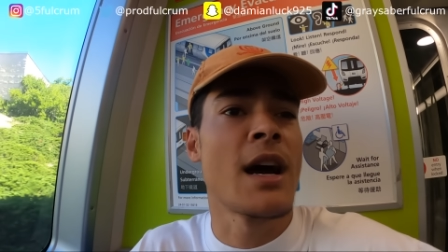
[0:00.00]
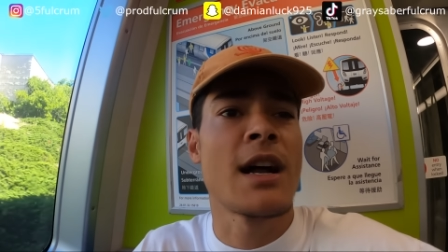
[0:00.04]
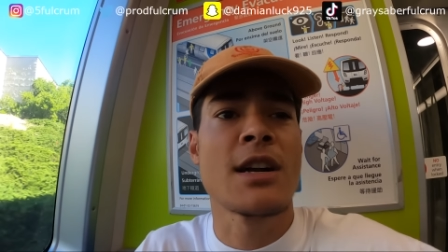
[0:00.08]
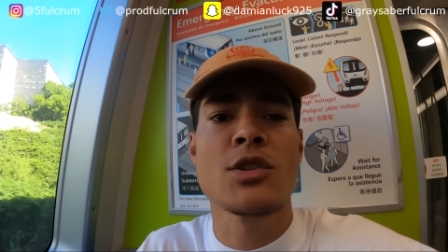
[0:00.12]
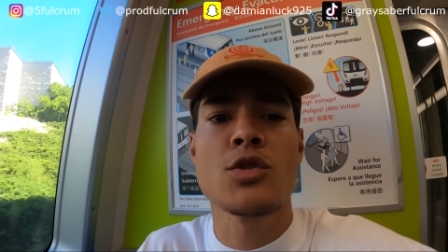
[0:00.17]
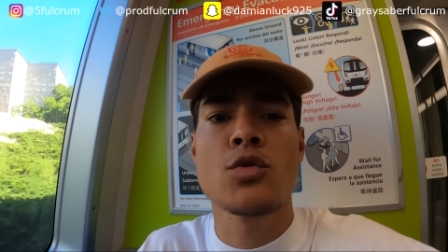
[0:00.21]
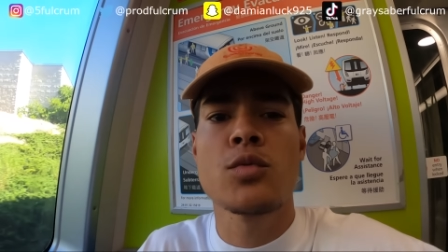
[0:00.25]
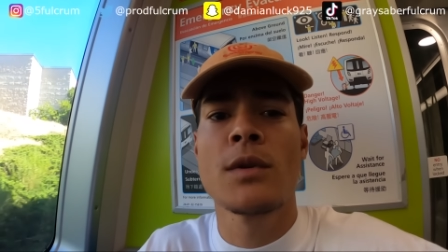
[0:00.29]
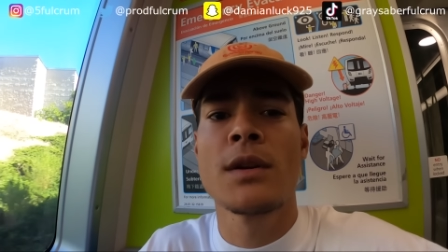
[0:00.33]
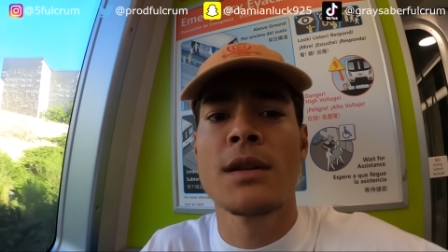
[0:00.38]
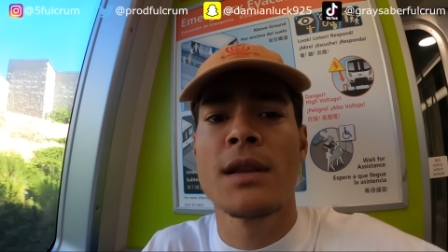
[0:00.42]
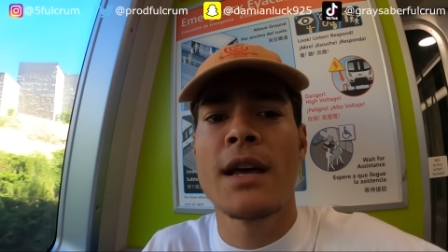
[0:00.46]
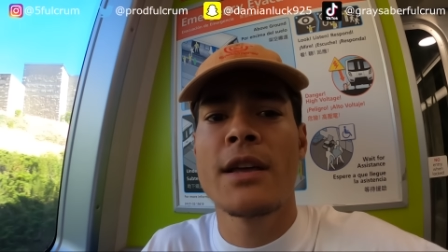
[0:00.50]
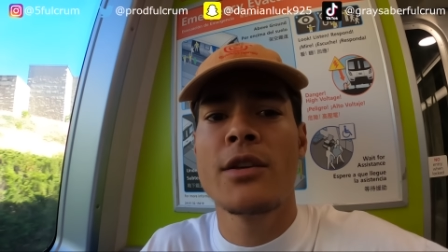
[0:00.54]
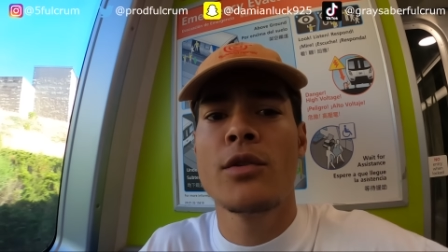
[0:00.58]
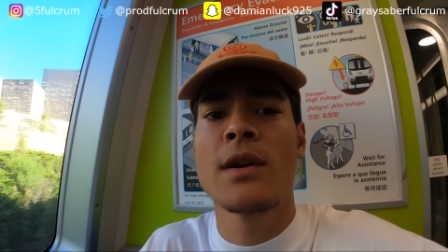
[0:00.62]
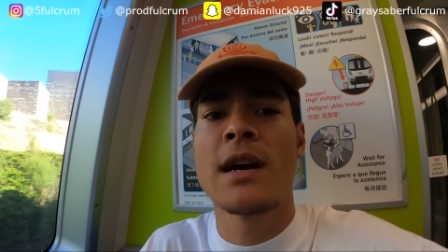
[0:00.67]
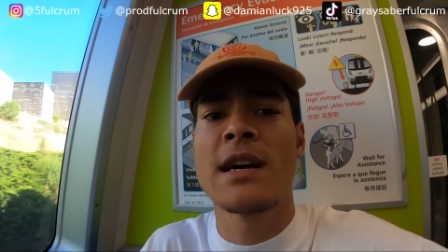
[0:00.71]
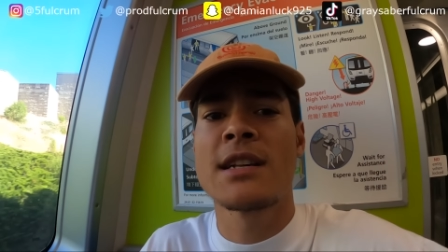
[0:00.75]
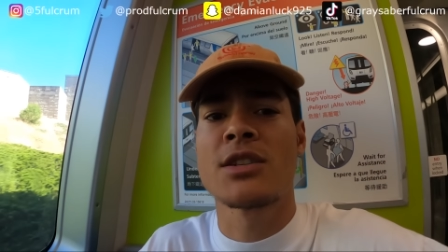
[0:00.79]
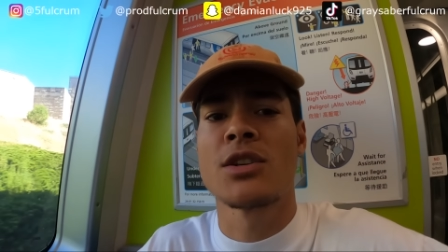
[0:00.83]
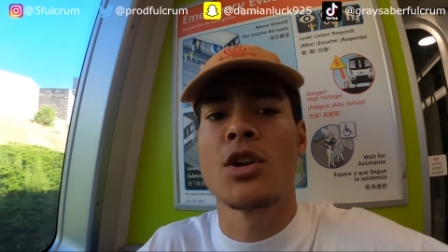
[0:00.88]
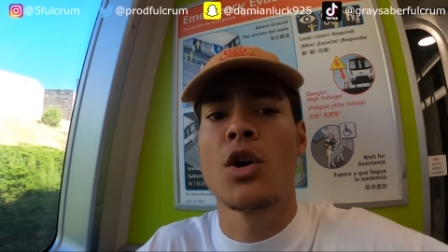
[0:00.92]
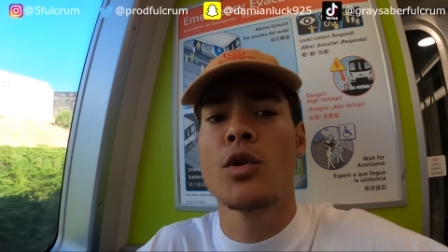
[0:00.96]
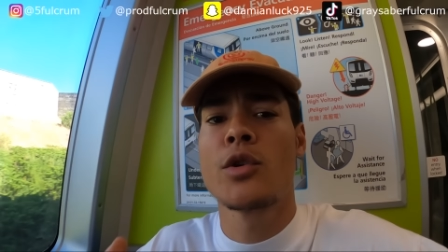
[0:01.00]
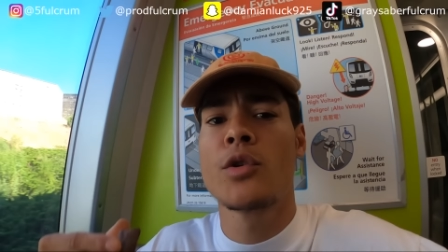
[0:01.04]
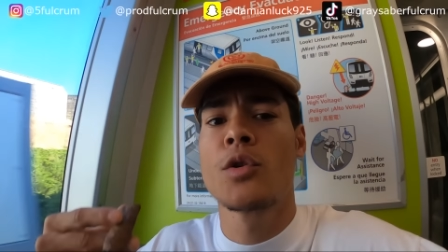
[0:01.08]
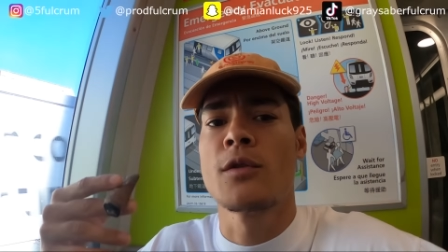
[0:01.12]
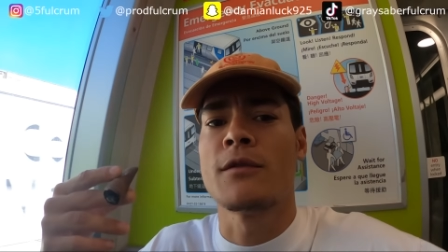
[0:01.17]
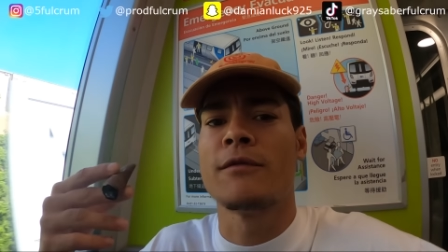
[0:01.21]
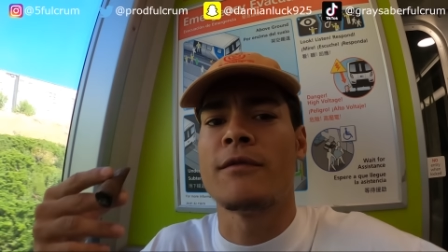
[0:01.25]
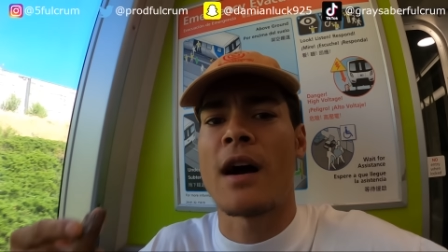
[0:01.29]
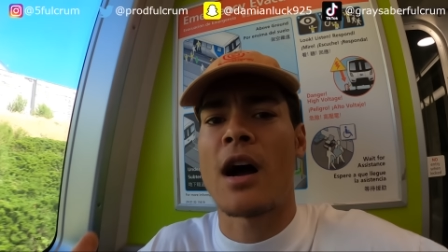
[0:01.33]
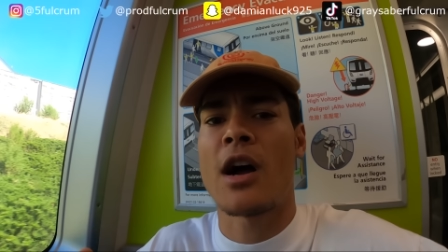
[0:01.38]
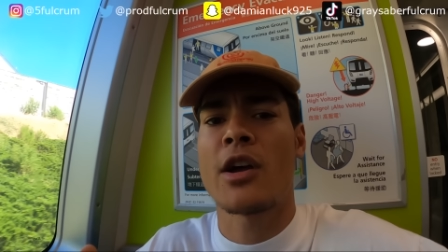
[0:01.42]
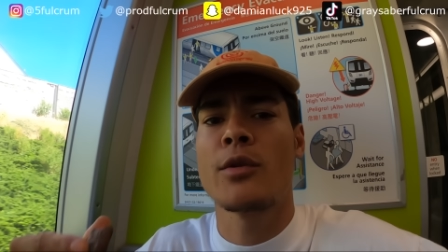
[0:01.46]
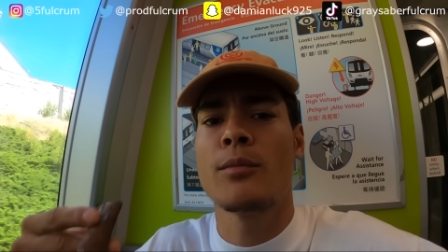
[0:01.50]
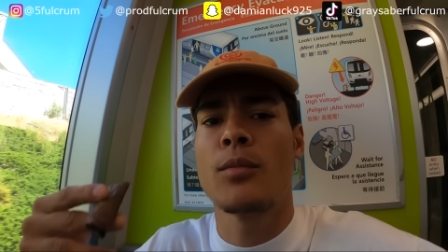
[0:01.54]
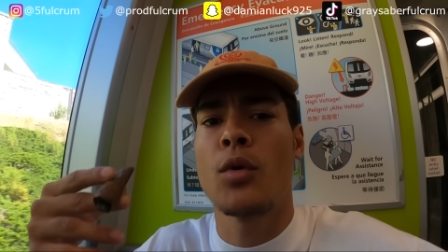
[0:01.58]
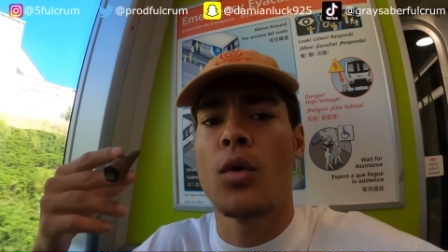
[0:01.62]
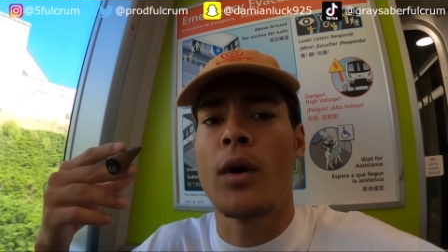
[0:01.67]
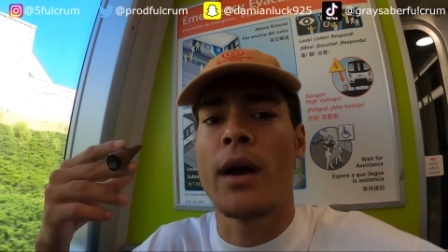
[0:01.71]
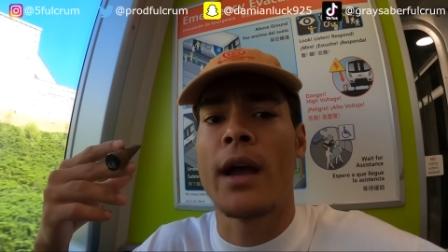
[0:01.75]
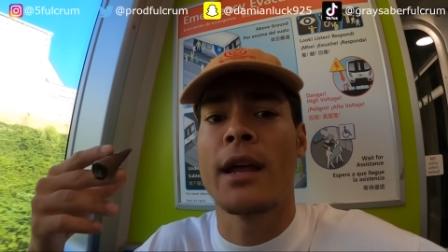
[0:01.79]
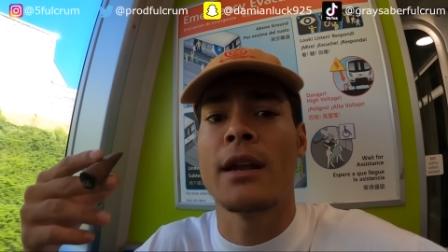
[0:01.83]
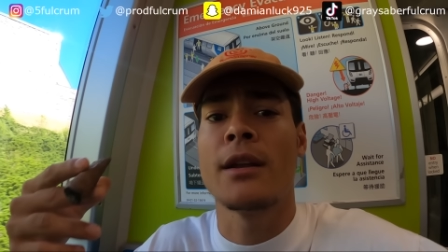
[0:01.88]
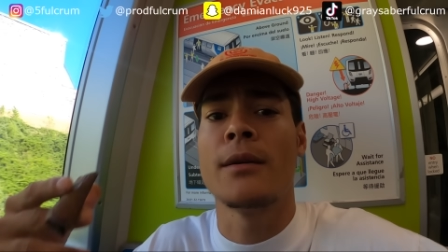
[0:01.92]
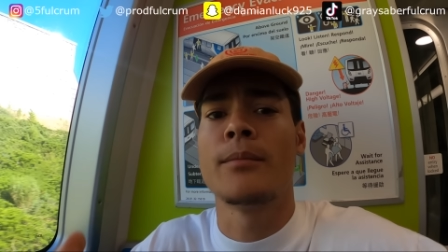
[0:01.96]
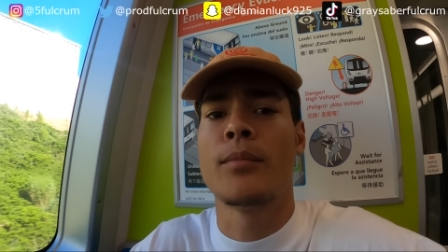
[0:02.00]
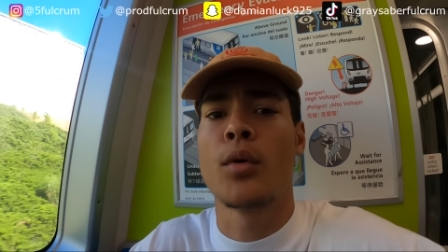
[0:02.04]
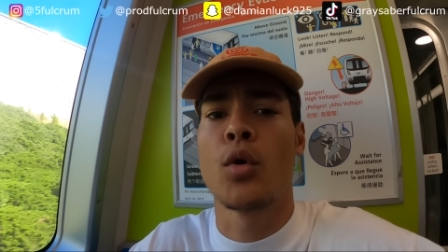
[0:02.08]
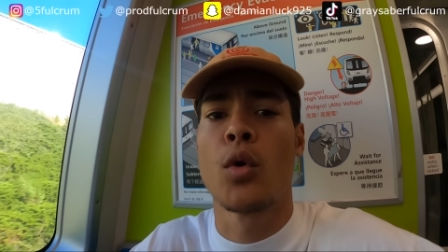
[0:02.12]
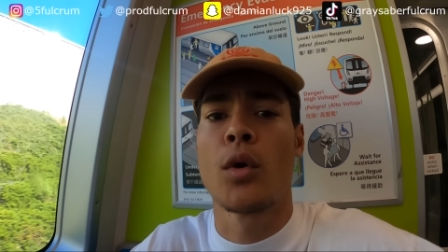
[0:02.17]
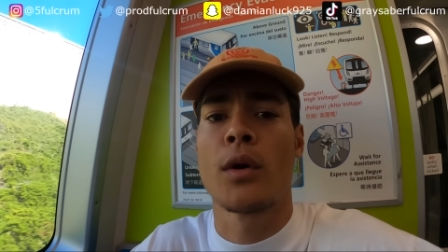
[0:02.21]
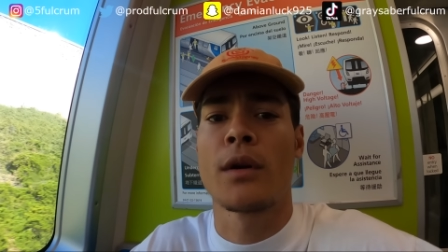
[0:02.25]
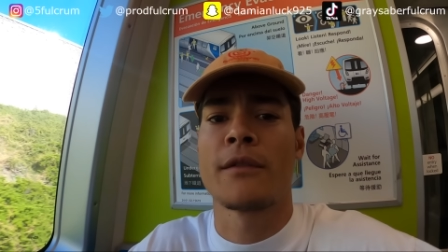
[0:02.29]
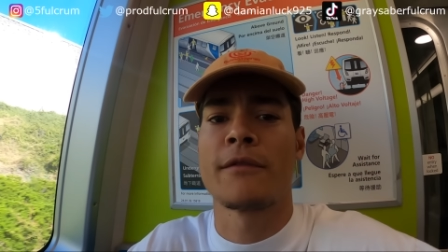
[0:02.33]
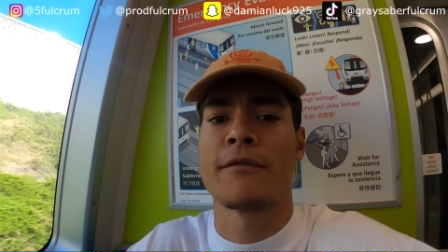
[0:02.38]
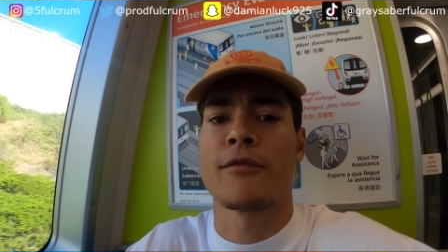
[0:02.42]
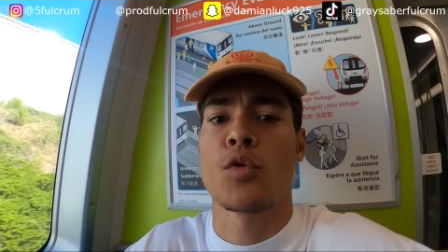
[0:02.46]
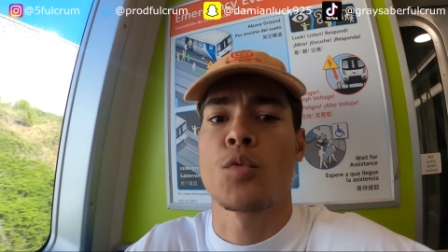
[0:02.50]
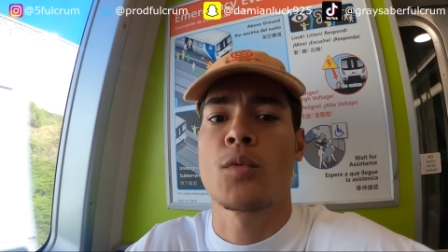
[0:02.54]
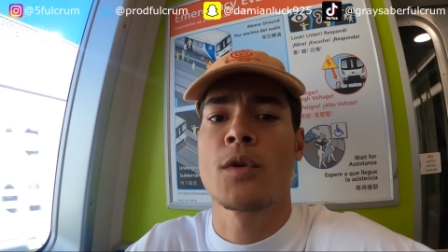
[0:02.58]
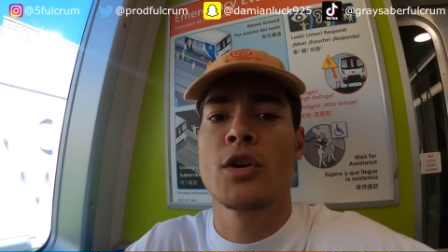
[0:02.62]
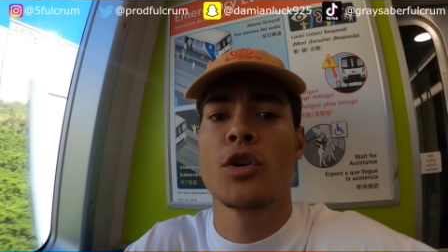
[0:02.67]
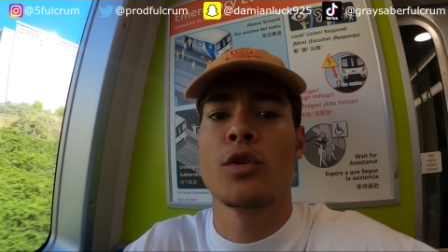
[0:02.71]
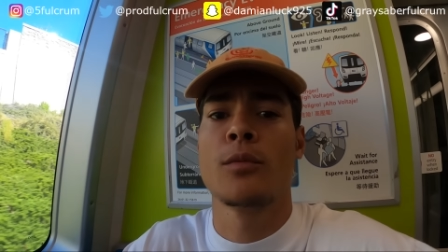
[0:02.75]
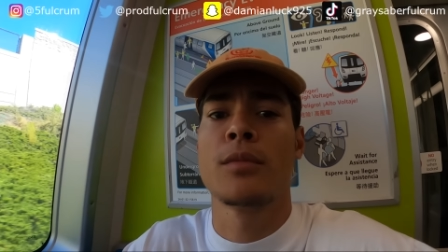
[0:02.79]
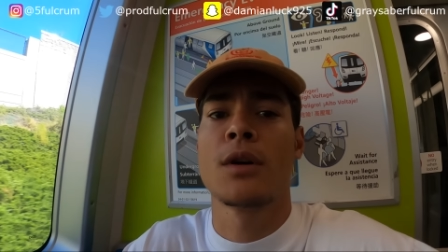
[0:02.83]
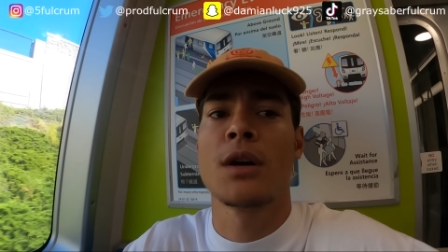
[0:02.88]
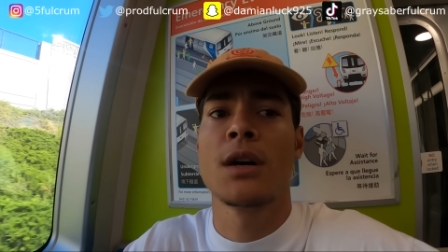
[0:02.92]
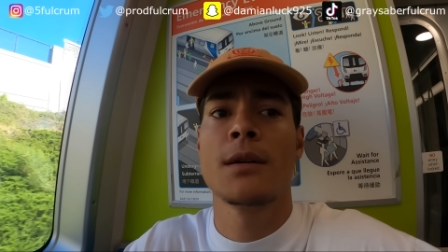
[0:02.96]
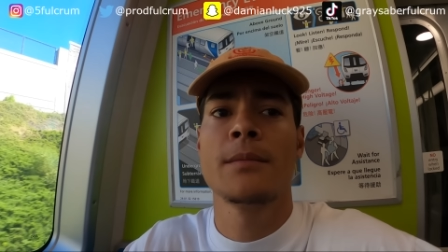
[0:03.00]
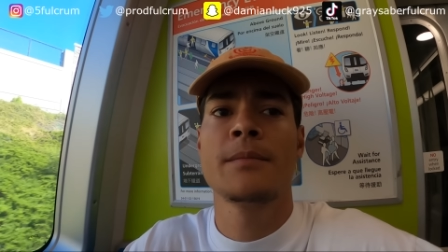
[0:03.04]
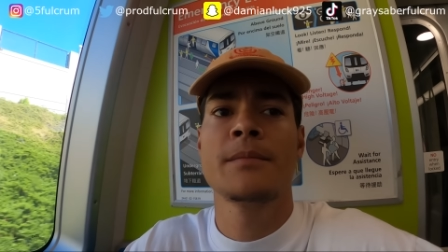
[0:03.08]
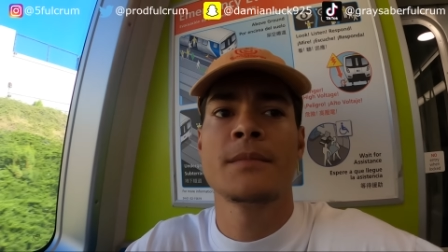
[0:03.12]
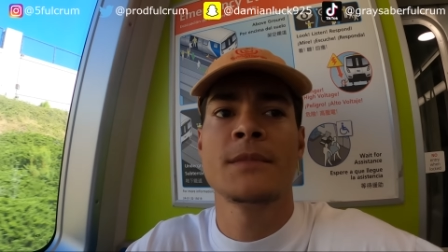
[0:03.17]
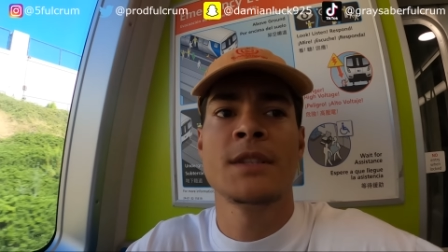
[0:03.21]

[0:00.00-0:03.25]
I just want to let you guys know you're valuable and important, for real, bro.